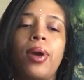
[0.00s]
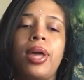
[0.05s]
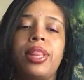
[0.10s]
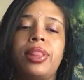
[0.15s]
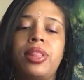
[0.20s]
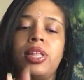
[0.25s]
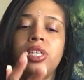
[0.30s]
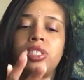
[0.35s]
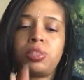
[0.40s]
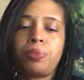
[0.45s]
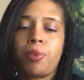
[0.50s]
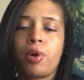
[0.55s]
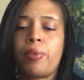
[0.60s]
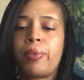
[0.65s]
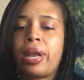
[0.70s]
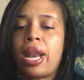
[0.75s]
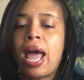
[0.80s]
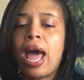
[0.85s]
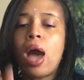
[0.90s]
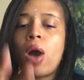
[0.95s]
in this
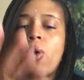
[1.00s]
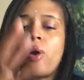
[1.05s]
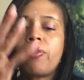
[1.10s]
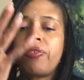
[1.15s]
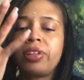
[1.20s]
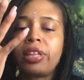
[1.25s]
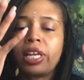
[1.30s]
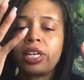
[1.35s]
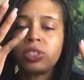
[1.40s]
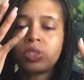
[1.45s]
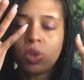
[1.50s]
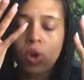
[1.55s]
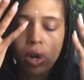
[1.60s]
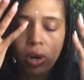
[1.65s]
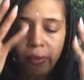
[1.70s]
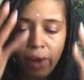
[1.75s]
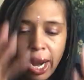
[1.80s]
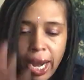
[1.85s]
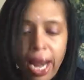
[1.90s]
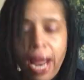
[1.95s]
moment, how everything's
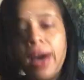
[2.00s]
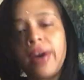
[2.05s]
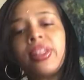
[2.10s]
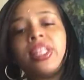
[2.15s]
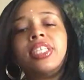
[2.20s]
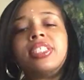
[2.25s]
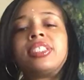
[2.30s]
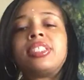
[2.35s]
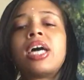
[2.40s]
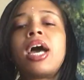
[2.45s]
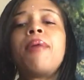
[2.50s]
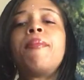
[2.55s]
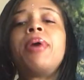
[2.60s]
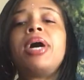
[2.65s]
going right now at this time.